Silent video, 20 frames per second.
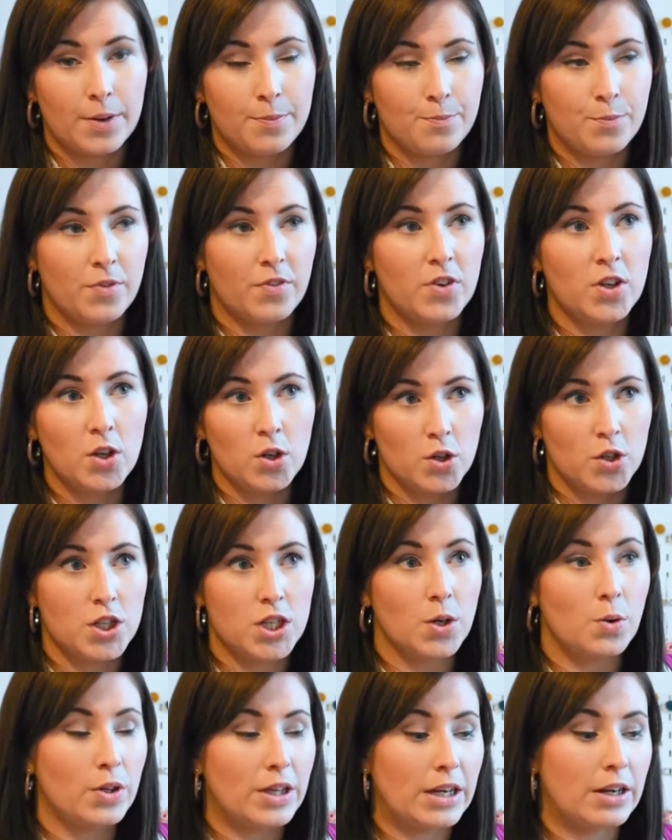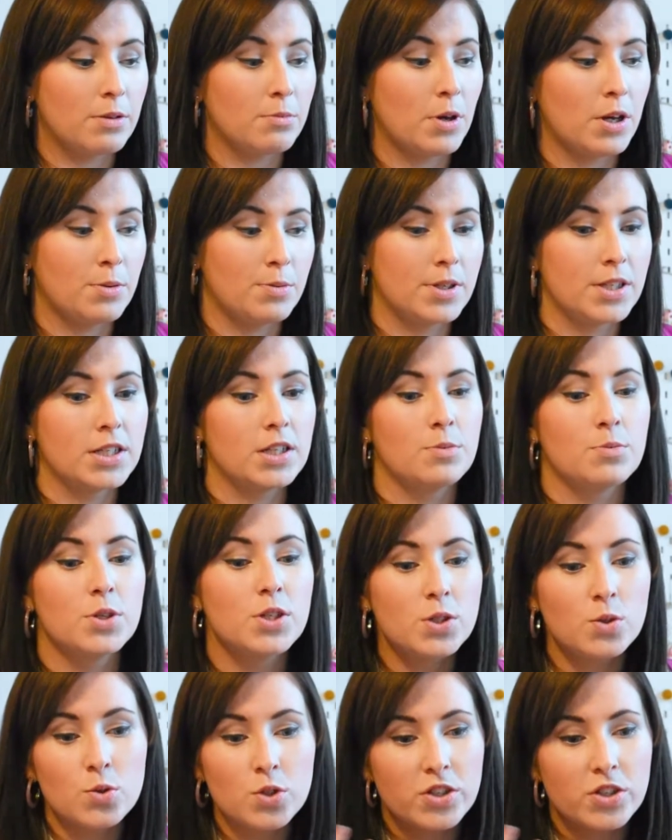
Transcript: We've only got 2 on there at the moment. I'm the sort